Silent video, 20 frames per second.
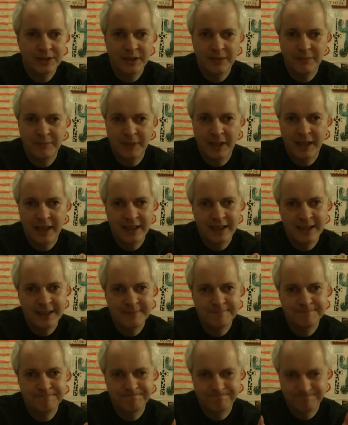And Barry,
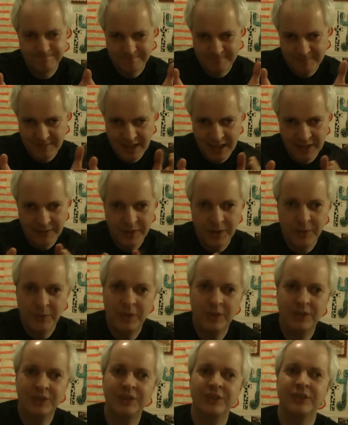if you're
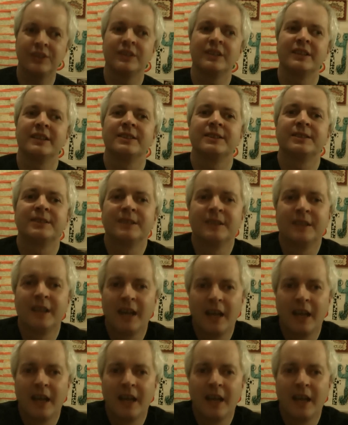watching this,